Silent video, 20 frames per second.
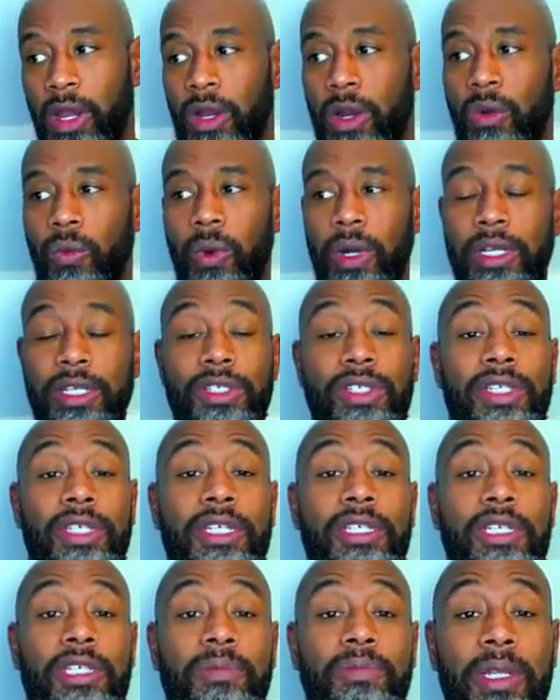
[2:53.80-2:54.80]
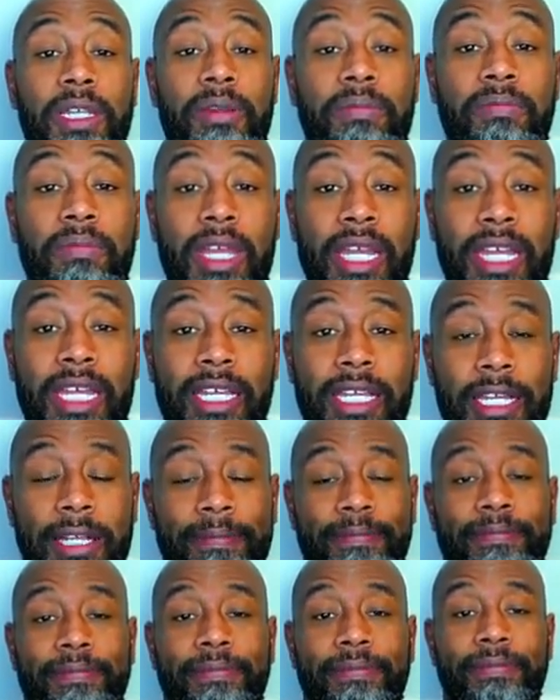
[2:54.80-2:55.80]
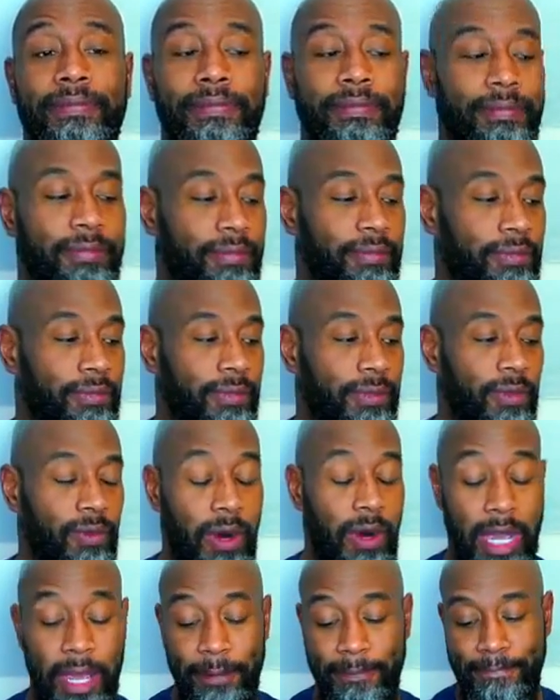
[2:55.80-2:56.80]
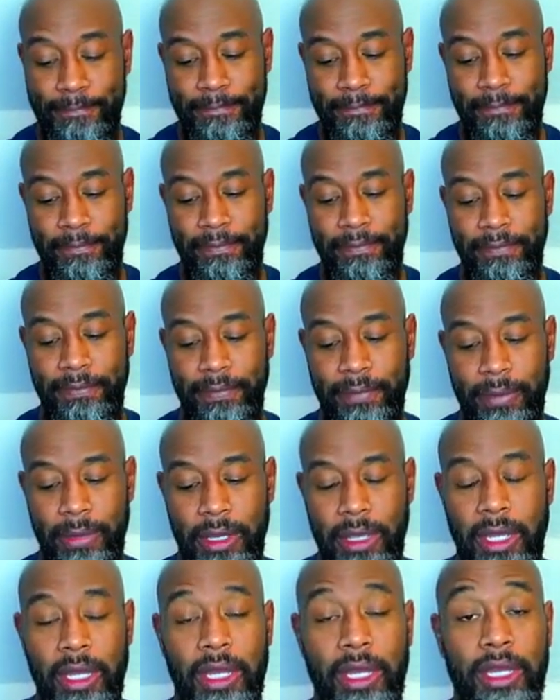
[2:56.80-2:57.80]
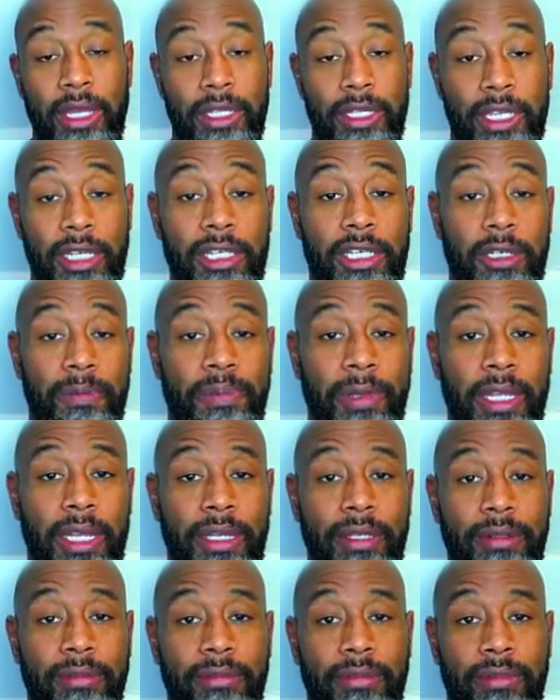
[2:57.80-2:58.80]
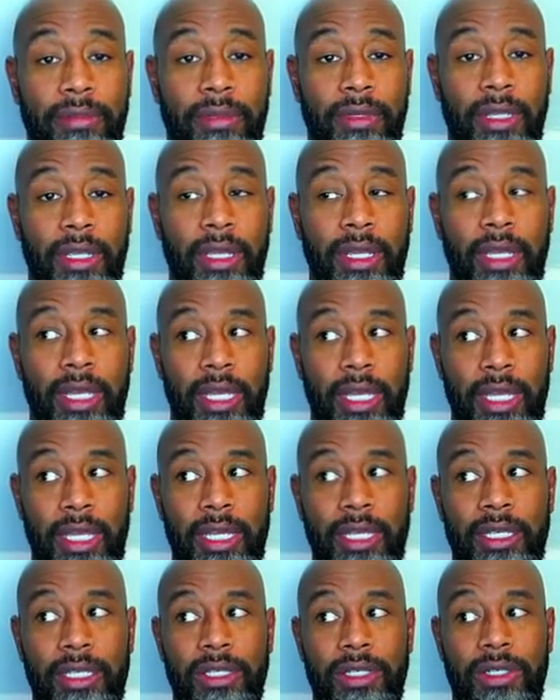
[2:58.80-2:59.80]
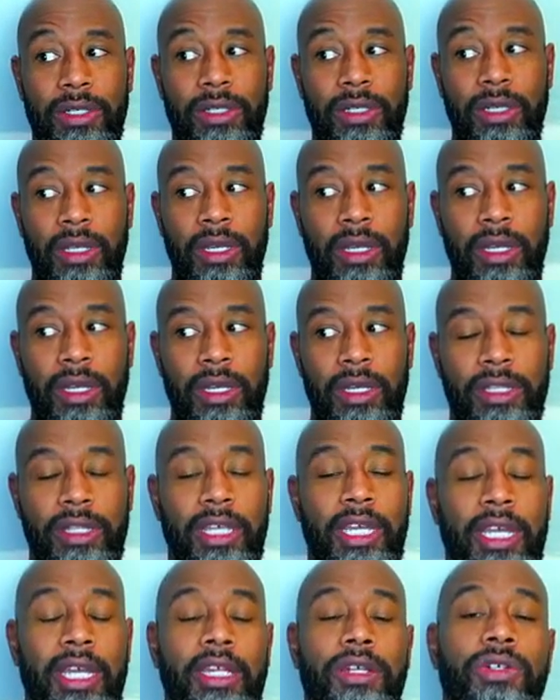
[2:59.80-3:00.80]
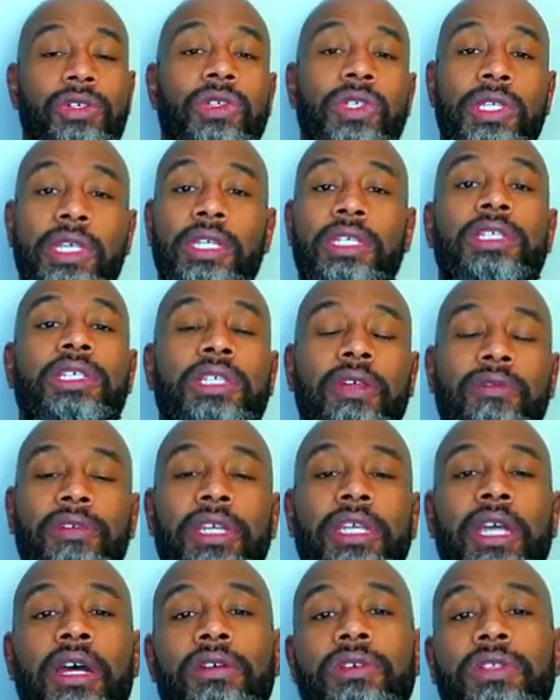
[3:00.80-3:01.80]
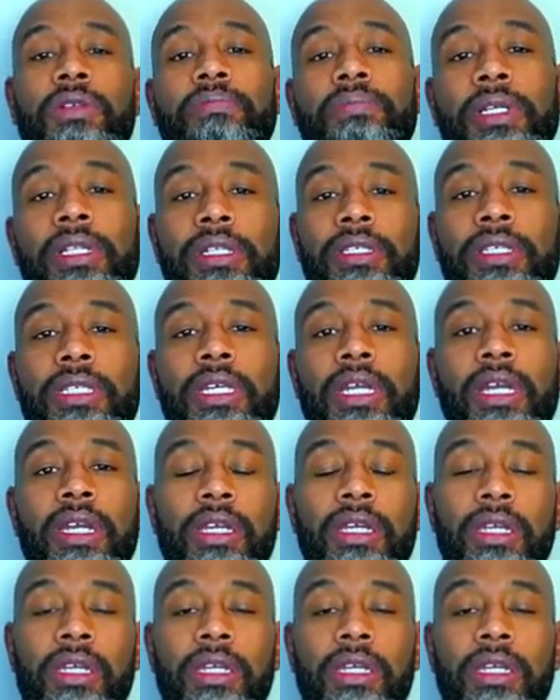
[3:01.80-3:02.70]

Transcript: What does discipline mean? Right? Discipline is the inner sense of accountability.